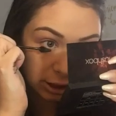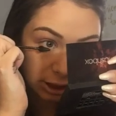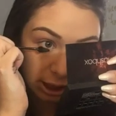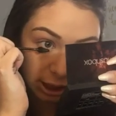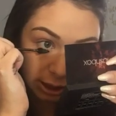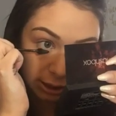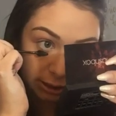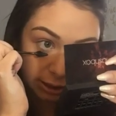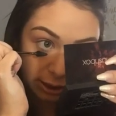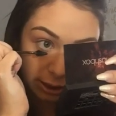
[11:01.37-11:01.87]

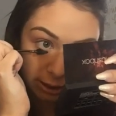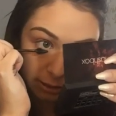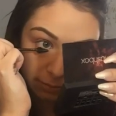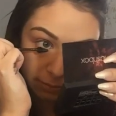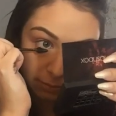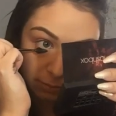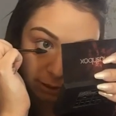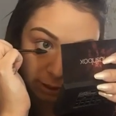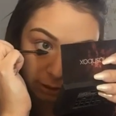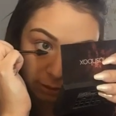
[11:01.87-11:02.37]
shake
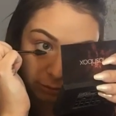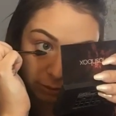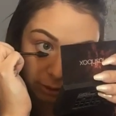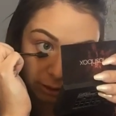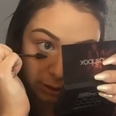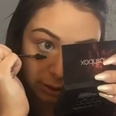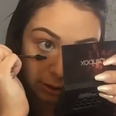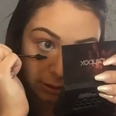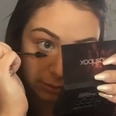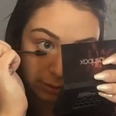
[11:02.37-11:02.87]
them. I go
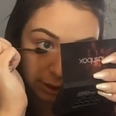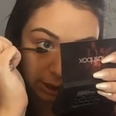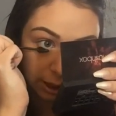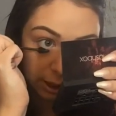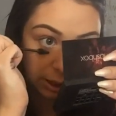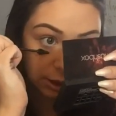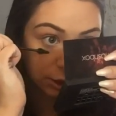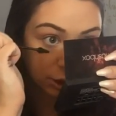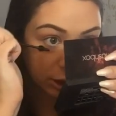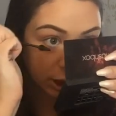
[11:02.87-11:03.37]
in close
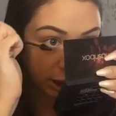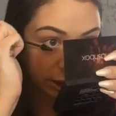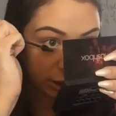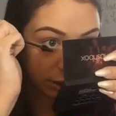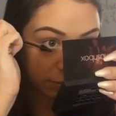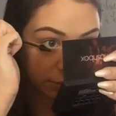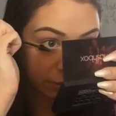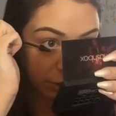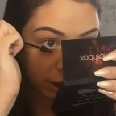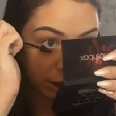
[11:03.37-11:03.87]
and I shake
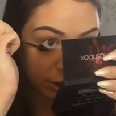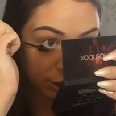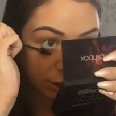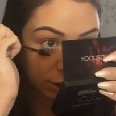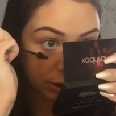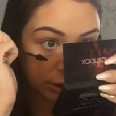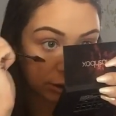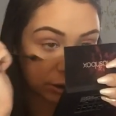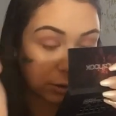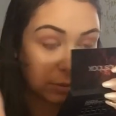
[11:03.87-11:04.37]
the
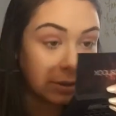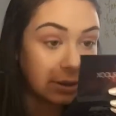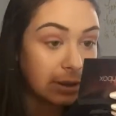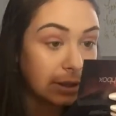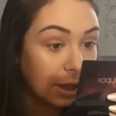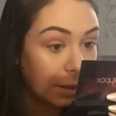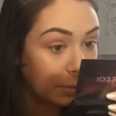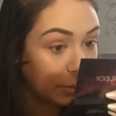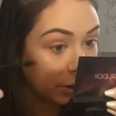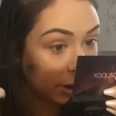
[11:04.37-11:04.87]
brush so it
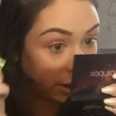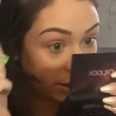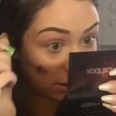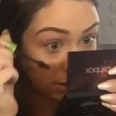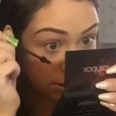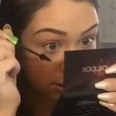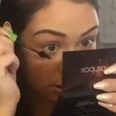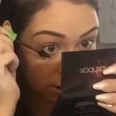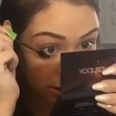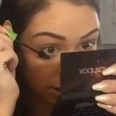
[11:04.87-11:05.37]

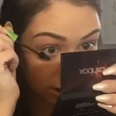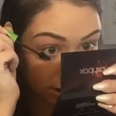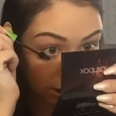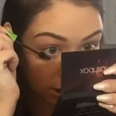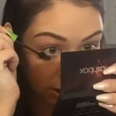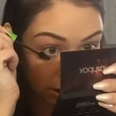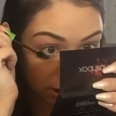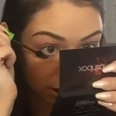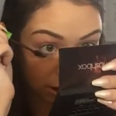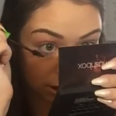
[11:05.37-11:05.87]
separates
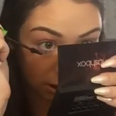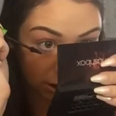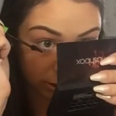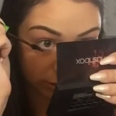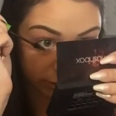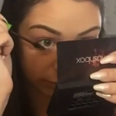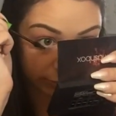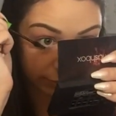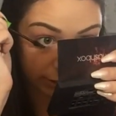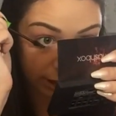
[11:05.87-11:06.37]
all
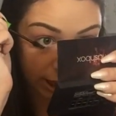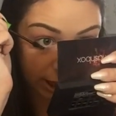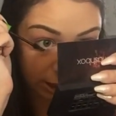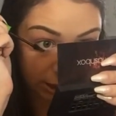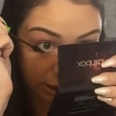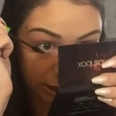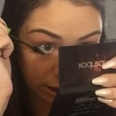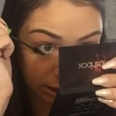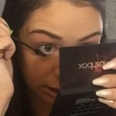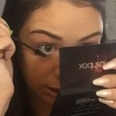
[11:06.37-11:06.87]
those
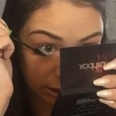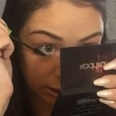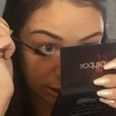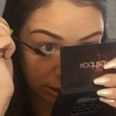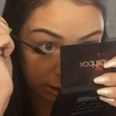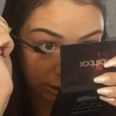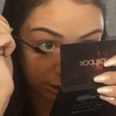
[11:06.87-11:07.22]
lashes.